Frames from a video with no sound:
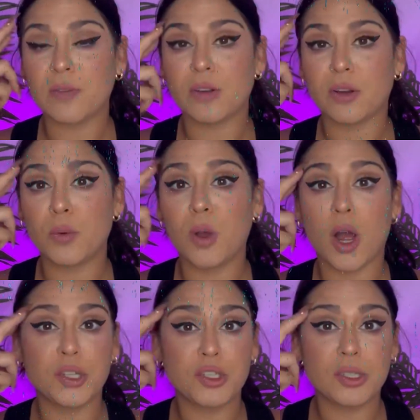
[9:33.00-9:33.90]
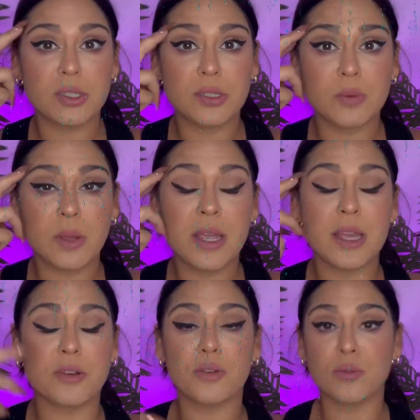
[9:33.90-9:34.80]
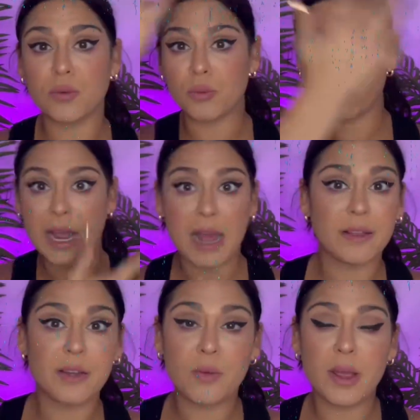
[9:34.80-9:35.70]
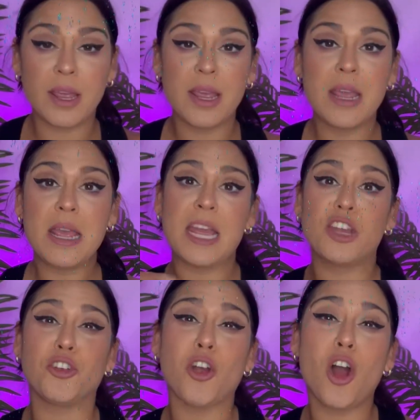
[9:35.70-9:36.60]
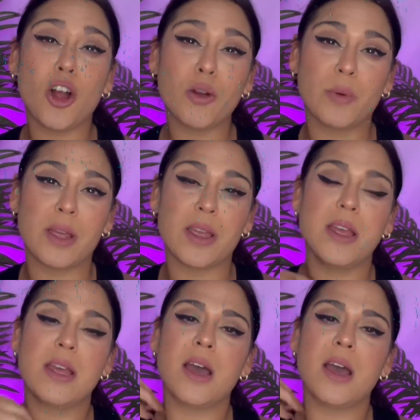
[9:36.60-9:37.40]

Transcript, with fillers: a new consciousness way, in a new reality way, in your heart way.